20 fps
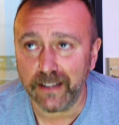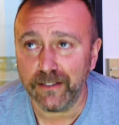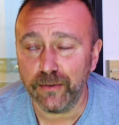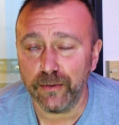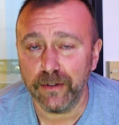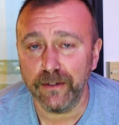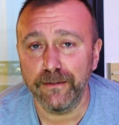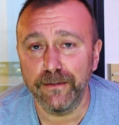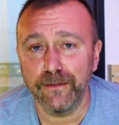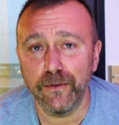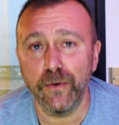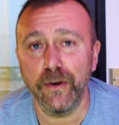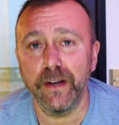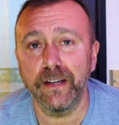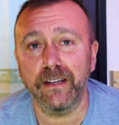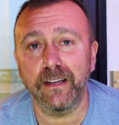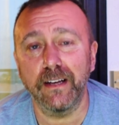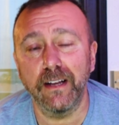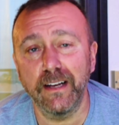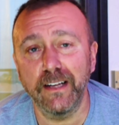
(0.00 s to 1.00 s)
to avoid
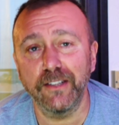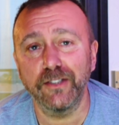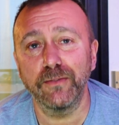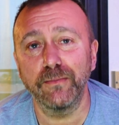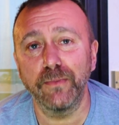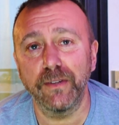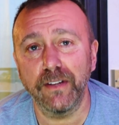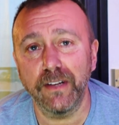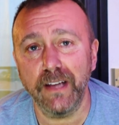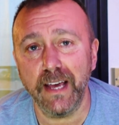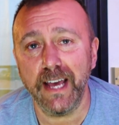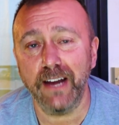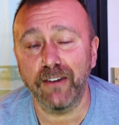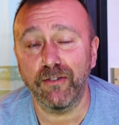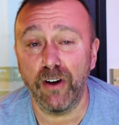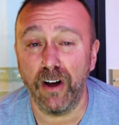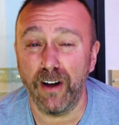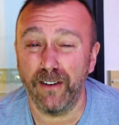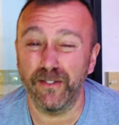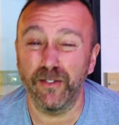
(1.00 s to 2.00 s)
a collision with an
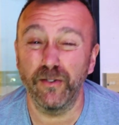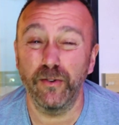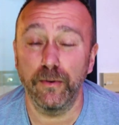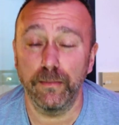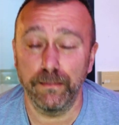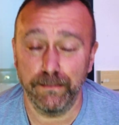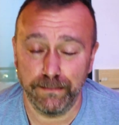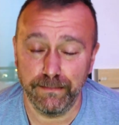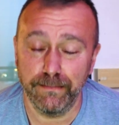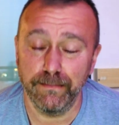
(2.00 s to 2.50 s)
aircraft, or